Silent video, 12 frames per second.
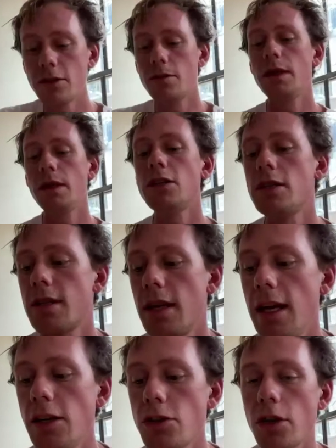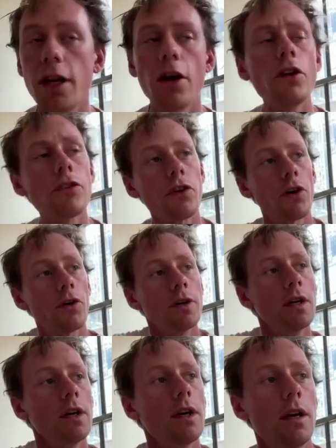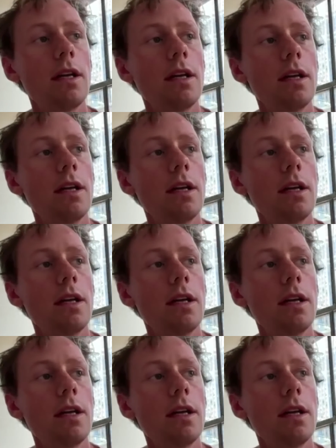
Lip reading: to me, she's an angel, and also it's